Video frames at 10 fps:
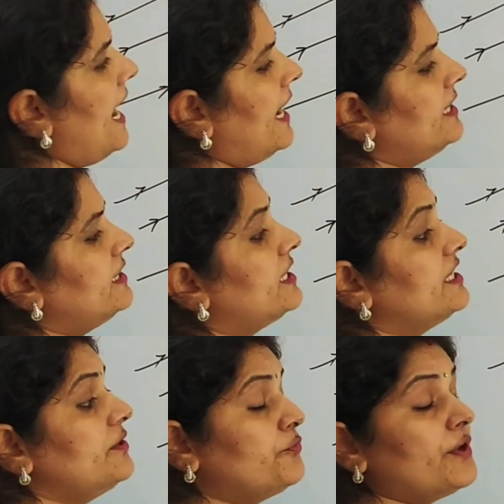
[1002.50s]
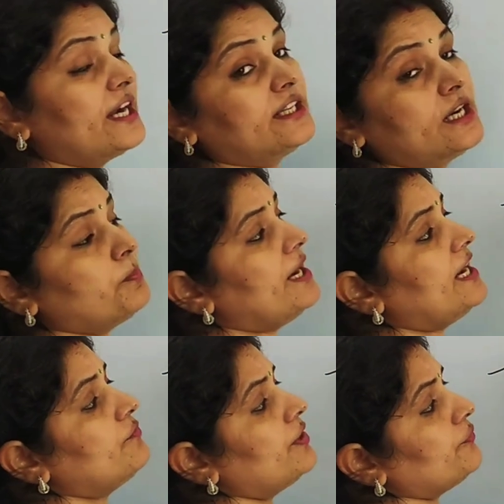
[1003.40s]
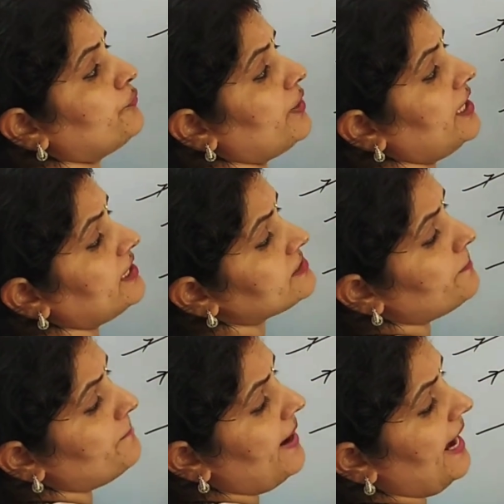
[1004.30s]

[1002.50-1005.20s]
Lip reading: And the refracted plane wavefront is